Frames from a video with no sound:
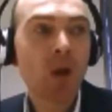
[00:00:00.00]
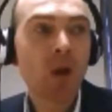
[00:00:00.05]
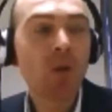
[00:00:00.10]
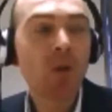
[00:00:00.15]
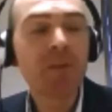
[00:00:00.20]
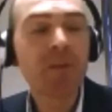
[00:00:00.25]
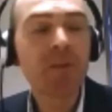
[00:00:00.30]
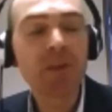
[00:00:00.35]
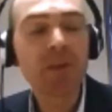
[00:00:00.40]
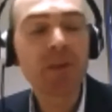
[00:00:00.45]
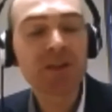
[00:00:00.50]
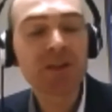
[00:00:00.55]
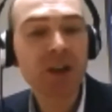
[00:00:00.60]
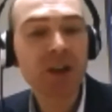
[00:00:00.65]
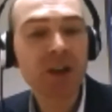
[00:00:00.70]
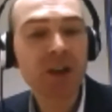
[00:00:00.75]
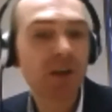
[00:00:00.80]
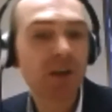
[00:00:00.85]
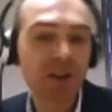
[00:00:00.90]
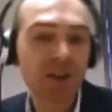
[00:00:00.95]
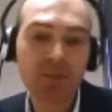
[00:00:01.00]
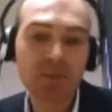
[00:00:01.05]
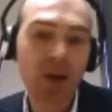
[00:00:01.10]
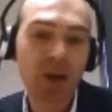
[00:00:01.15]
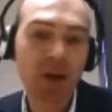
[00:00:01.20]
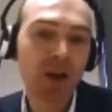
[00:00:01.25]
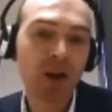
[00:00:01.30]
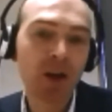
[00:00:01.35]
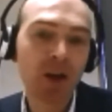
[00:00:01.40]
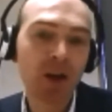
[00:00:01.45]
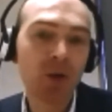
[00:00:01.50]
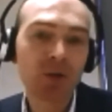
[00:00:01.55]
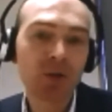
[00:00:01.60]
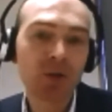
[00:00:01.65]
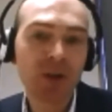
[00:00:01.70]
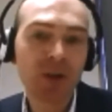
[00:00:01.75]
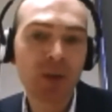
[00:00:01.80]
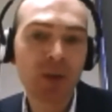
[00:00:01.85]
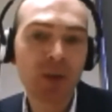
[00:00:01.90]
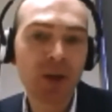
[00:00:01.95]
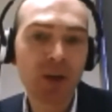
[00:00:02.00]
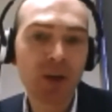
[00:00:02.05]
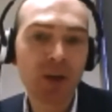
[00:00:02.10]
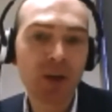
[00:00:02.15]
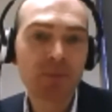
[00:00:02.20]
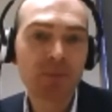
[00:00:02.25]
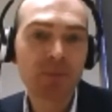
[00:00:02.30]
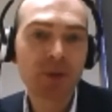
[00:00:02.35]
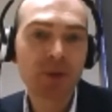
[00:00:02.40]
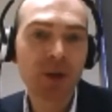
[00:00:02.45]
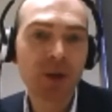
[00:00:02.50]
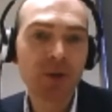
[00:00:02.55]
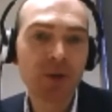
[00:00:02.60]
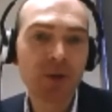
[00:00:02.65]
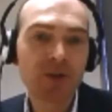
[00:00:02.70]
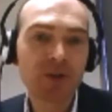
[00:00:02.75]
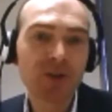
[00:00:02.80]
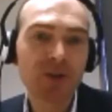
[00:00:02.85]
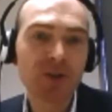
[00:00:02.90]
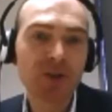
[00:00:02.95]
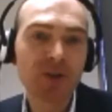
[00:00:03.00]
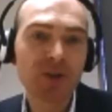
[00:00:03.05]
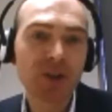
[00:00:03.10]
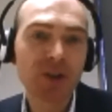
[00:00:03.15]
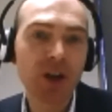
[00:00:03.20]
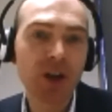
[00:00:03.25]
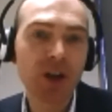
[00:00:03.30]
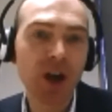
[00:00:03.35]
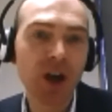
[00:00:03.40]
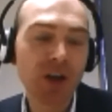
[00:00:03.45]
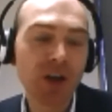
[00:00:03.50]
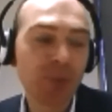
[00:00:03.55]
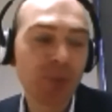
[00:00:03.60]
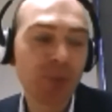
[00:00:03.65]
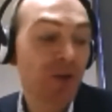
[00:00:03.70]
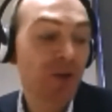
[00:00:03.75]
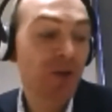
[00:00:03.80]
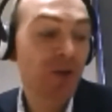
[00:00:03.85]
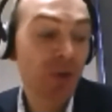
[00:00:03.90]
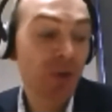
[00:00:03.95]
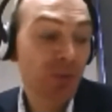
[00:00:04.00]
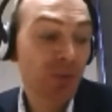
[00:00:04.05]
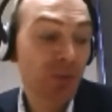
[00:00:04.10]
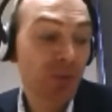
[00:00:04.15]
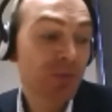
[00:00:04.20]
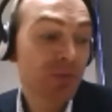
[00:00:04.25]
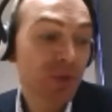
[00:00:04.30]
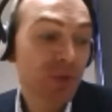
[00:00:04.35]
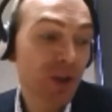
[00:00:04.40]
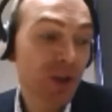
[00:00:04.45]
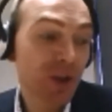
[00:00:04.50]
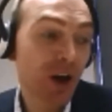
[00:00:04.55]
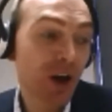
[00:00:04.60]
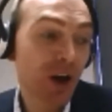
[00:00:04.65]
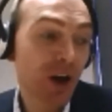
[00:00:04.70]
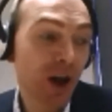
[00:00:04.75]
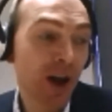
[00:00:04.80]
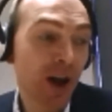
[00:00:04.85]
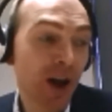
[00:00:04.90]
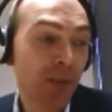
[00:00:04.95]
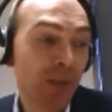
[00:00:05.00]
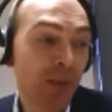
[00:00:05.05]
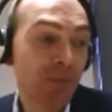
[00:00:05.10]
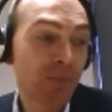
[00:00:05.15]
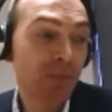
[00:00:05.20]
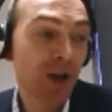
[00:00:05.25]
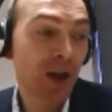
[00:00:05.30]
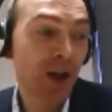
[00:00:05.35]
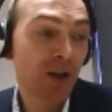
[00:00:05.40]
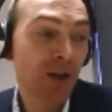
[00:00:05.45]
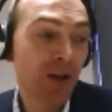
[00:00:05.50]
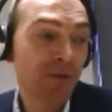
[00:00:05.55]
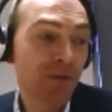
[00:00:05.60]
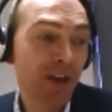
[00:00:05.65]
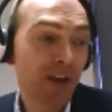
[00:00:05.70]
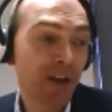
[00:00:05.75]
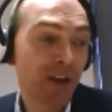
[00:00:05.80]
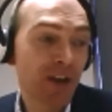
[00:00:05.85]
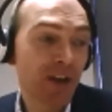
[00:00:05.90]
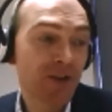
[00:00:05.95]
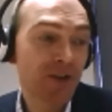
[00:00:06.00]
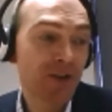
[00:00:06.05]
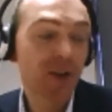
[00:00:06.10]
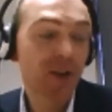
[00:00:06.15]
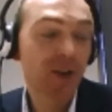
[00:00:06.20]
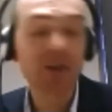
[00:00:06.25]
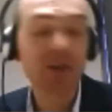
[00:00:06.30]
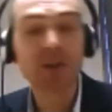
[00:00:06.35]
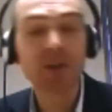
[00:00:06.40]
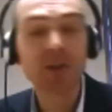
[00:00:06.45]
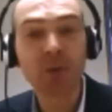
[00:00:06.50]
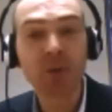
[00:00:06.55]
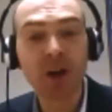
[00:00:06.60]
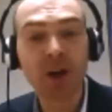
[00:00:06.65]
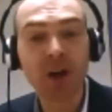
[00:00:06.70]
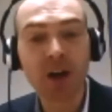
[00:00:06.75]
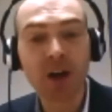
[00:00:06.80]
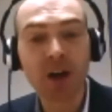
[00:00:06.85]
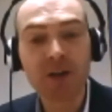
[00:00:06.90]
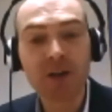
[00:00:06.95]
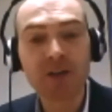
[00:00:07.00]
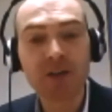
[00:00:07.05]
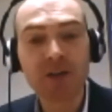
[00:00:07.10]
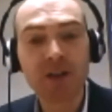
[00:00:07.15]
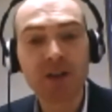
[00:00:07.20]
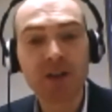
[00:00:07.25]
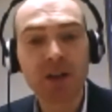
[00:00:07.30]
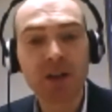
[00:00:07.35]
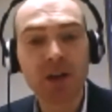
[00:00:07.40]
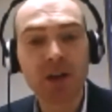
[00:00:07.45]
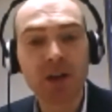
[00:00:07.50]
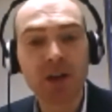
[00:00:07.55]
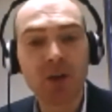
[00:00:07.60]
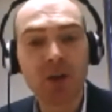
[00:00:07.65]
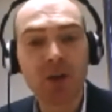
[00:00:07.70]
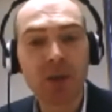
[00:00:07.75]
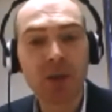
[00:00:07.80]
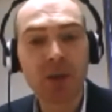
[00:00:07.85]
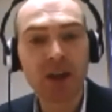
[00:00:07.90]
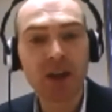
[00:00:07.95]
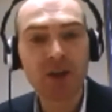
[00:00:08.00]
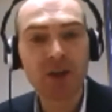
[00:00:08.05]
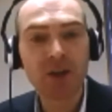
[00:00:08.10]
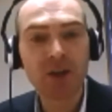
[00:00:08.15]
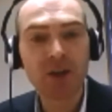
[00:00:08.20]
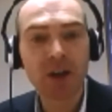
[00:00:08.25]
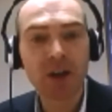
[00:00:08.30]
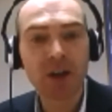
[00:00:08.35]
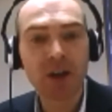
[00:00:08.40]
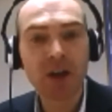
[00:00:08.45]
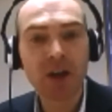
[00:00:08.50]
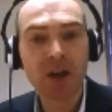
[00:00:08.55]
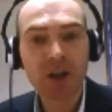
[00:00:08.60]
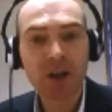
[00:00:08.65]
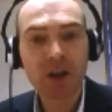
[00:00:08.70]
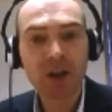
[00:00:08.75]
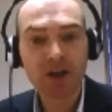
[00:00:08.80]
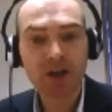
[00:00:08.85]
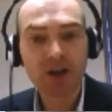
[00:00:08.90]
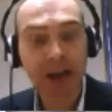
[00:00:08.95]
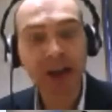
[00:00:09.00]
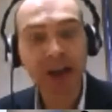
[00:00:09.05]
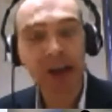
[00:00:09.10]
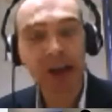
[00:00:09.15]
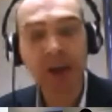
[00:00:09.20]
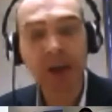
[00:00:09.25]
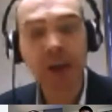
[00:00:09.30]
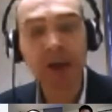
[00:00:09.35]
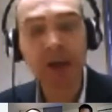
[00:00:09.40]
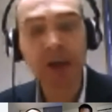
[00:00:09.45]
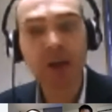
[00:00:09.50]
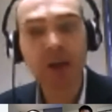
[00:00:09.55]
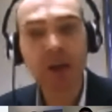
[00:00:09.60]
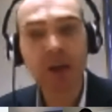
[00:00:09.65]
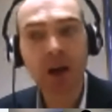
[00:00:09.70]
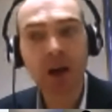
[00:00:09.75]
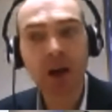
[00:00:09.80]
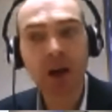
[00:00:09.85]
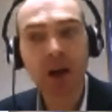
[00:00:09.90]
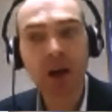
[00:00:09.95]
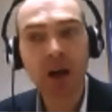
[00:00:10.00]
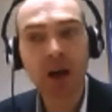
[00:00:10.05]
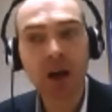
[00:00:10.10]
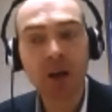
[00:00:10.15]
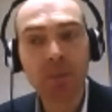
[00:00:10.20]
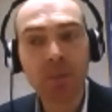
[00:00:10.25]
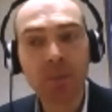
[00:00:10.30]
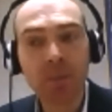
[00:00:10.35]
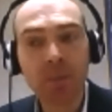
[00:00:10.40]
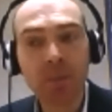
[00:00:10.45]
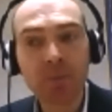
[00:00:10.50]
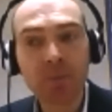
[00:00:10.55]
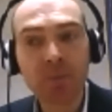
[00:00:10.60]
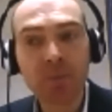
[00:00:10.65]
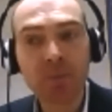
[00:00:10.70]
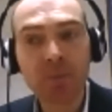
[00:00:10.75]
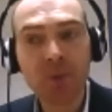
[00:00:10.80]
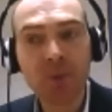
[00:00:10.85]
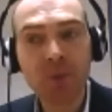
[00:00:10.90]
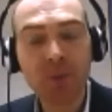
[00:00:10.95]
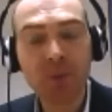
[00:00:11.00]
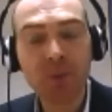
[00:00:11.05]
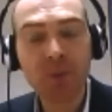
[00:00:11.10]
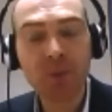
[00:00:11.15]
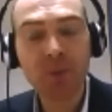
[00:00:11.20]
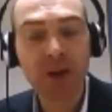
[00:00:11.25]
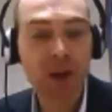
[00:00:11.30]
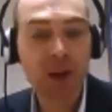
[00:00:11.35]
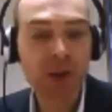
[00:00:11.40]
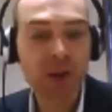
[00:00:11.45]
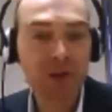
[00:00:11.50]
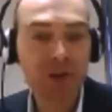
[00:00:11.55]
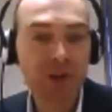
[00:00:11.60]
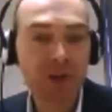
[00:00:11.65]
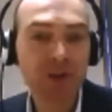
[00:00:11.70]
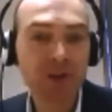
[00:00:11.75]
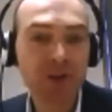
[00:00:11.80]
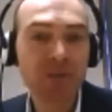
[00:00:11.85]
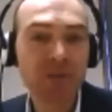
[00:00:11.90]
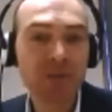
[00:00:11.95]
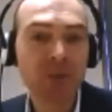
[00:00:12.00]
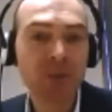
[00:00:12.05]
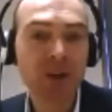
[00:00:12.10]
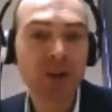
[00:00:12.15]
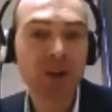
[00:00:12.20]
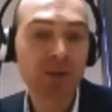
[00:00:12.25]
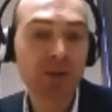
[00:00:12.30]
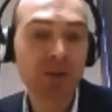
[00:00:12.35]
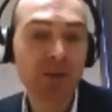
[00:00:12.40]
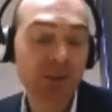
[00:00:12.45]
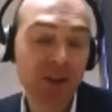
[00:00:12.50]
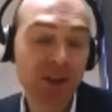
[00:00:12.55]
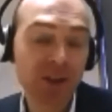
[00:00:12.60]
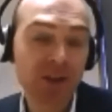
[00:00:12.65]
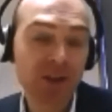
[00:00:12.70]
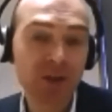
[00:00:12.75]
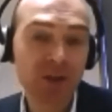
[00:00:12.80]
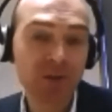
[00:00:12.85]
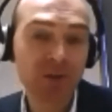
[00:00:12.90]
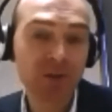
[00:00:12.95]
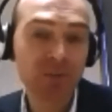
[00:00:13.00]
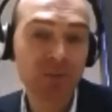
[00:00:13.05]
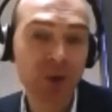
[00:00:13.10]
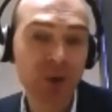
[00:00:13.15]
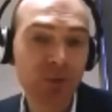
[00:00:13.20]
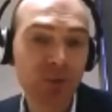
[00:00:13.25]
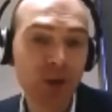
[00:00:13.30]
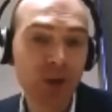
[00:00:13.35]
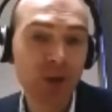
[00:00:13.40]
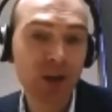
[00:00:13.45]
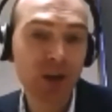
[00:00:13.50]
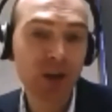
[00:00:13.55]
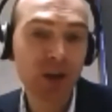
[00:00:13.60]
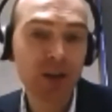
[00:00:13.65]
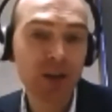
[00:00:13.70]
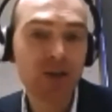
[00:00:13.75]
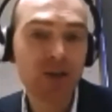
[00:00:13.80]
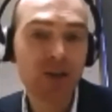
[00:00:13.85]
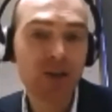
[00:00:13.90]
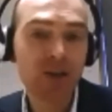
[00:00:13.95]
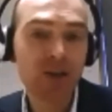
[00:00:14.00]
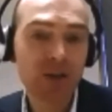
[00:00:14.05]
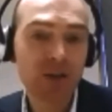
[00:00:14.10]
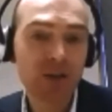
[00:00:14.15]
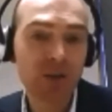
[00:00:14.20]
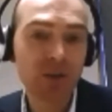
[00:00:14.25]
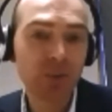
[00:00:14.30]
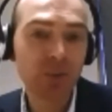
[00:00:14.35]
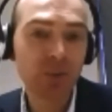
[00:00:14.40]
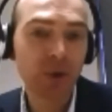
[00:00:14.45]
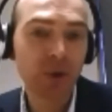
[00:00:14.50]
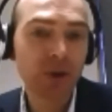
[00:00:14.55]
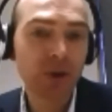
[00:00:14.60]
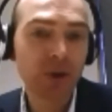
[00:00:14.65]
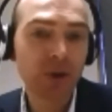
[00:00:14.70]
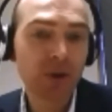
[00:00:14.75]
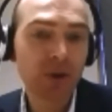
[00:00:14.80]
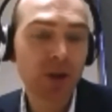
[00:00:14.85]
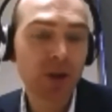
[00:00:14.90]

Well, for myself, it's buy and hold. I mean, I'm you know, it's I, I do you know I am uh, fairly certain that we are going to see a you know a major crack in um, major currencies, particularly sovereign bond markets at some point.